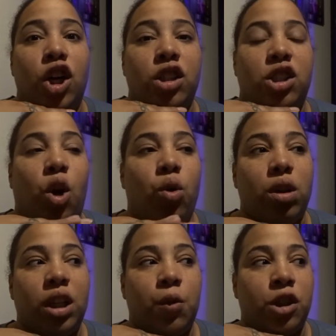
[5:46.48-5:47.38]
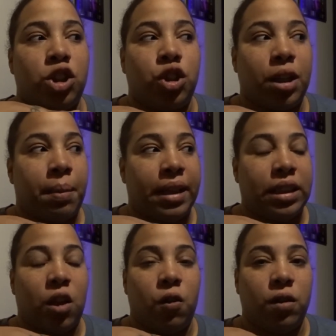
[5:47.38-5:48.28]
totally restrict
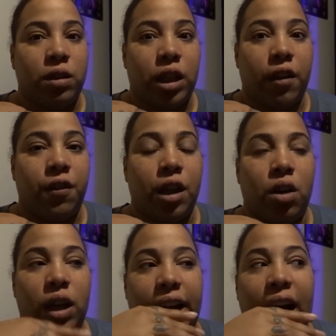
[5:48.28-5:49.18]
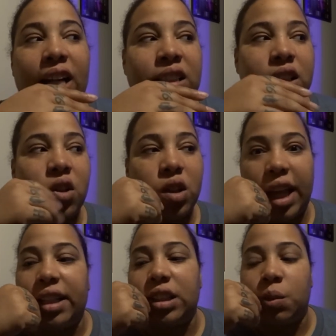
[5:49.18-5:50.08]
myself of stuff, you know, like I still,
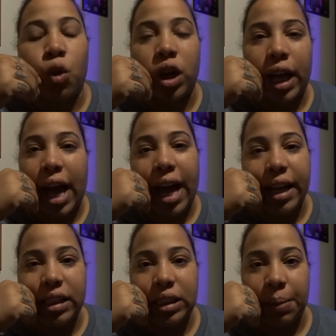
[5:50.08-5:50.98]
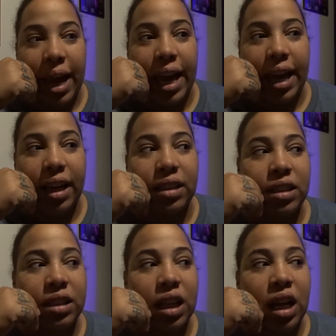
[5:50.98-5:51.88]
like this morning I had some eggs,